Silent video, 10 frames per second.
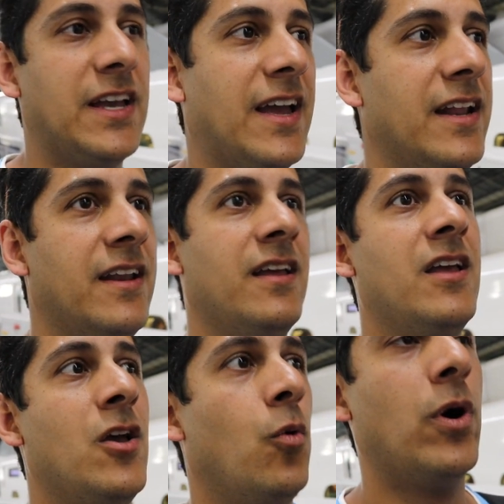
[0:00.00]
yen
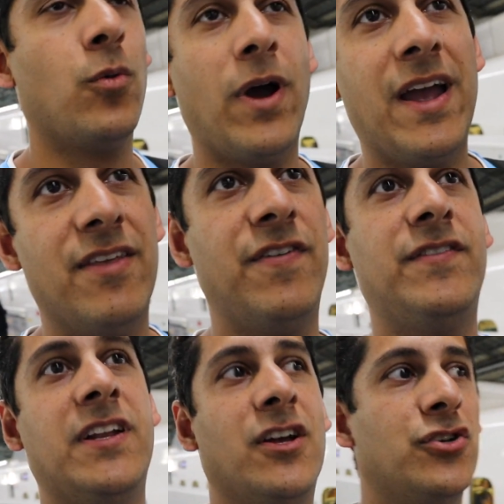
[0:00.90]
one way and then
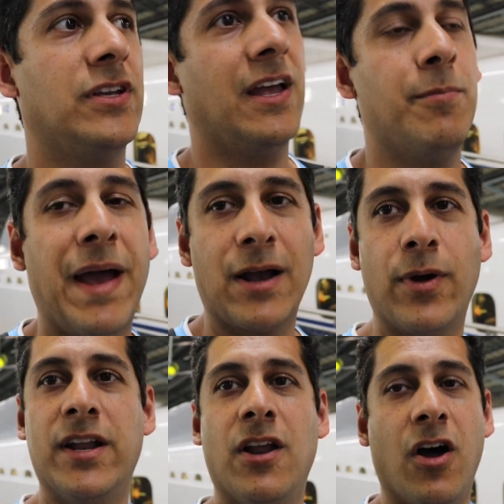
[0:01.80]
1,500 yen back
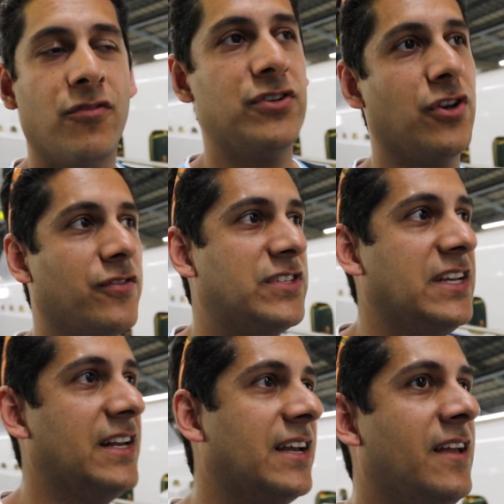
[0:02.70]
way, non-reserved
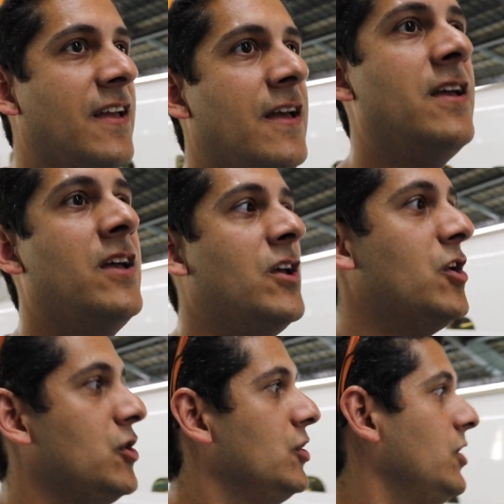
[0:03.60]
seating.
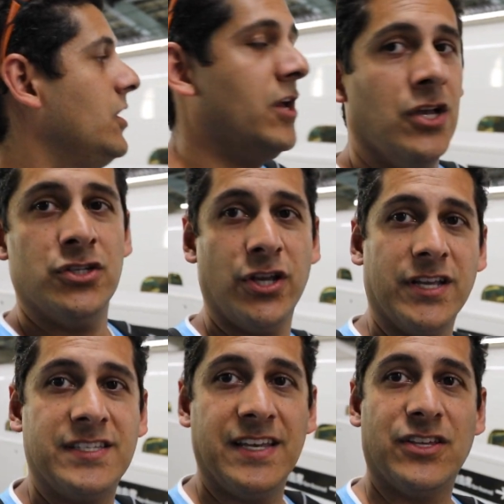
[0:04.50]
So you
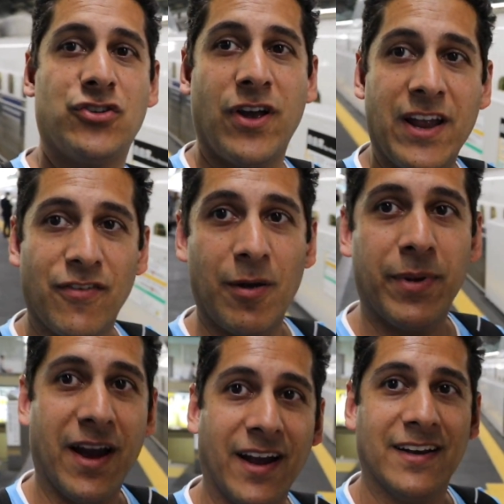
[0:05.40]
can see the train right
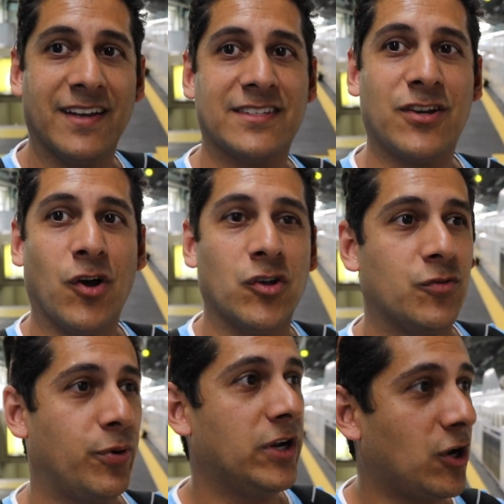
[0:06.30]
behind us. Goes
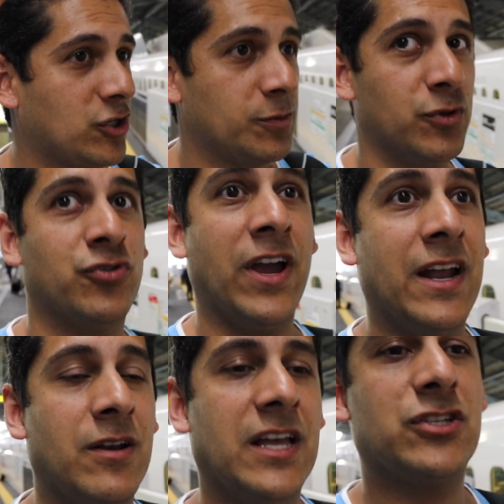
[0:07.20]
pretty darn smooth
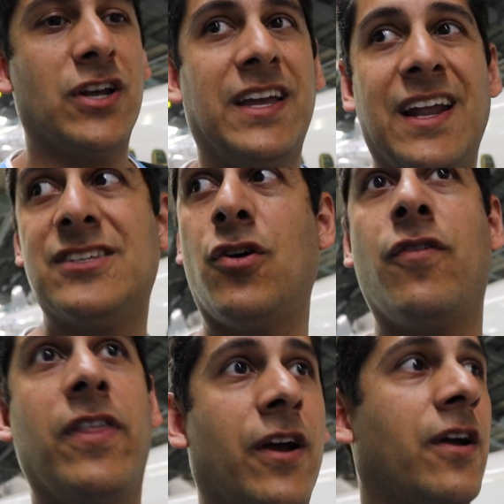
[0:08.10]
train. It's gonna get us
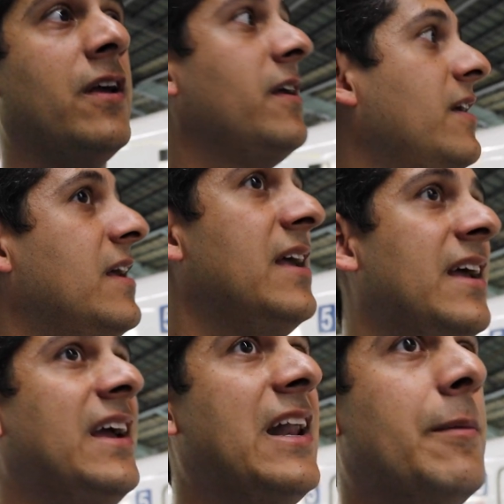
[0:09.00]
over there in